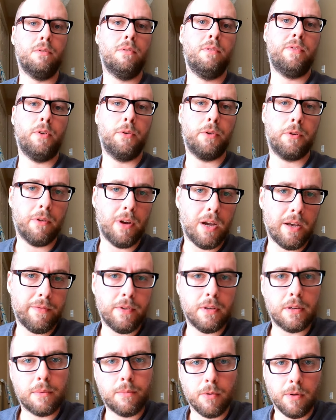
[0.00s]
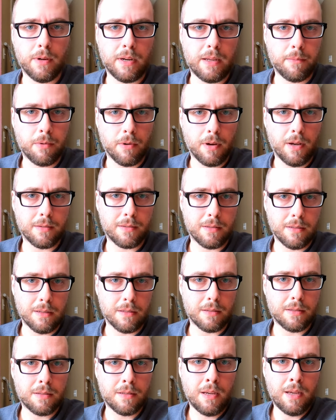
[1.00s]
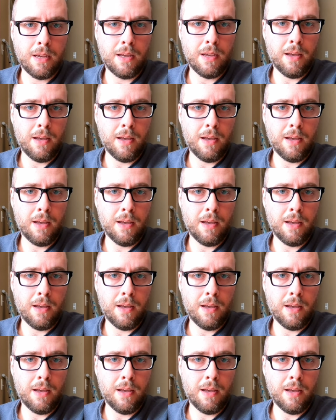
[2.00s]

photographic printing process